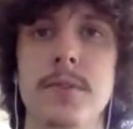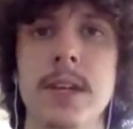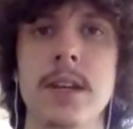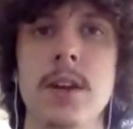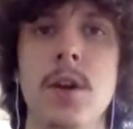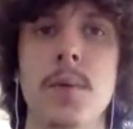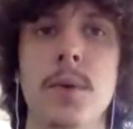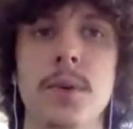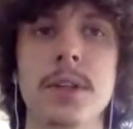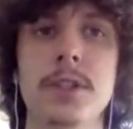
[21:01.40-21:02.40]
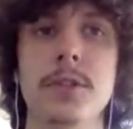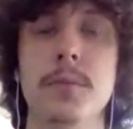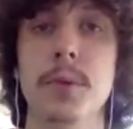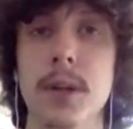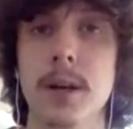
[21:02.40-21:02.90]
fee, we're going
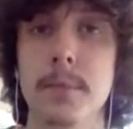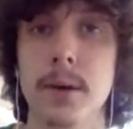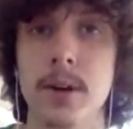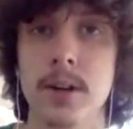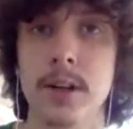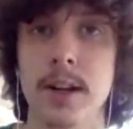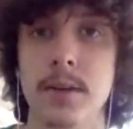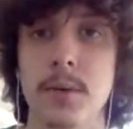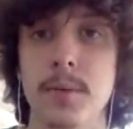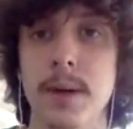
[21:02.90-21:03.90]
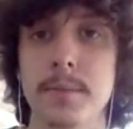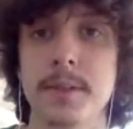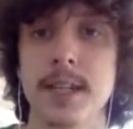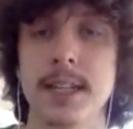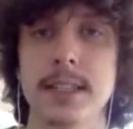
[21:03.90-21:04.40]
to put up on our
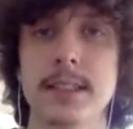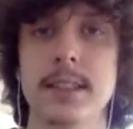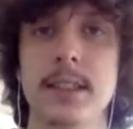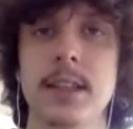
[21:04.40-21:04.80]
website